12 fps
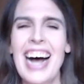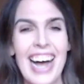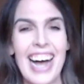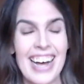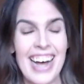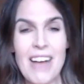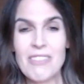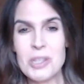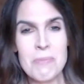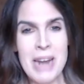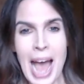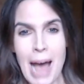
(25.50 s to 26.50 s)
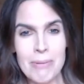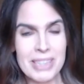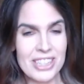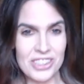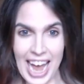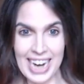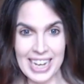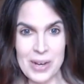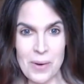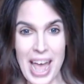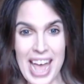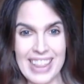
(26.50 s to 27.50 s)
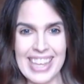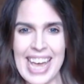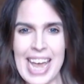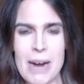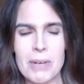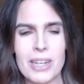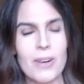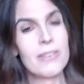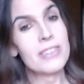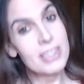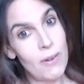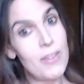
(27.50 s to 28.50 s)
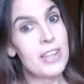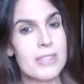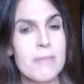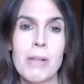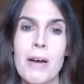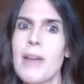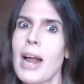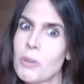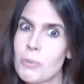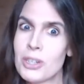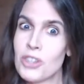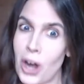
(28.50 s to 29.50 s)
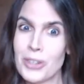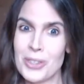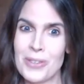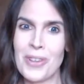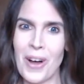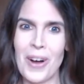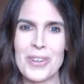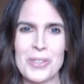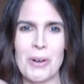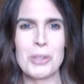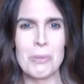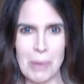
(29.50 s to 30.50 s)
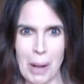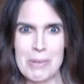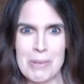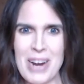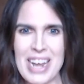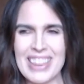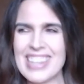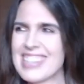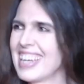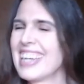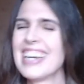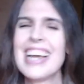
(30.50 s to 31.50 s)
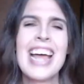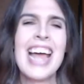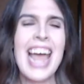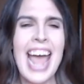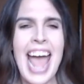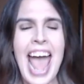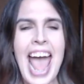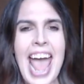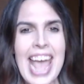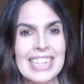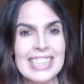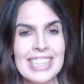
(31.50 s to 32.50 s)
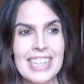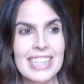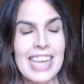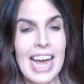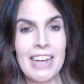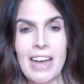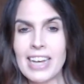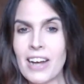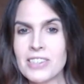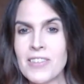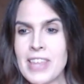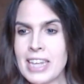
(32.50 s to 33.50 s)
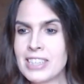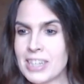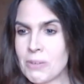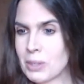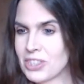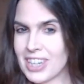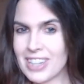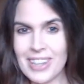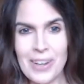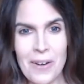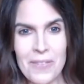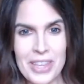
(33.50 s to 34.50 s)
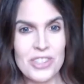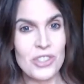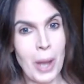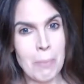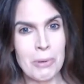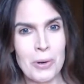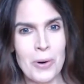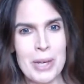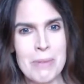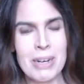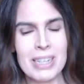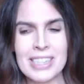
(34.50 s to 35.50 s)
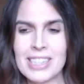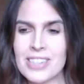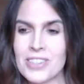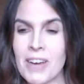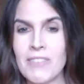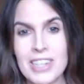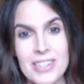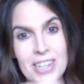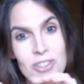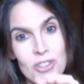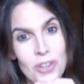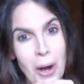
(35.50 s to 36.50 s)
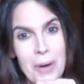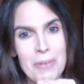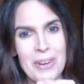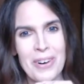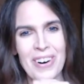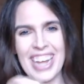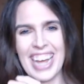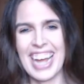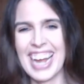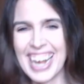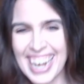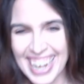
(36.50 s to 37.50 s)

Uh, I've just been happily chatting away at the camera going, so this and blah, and I don't want to talk too long, so I should probably read this in. And uh, yeah, I got to the end and went to click on the stop recording button and discovered it said start recording.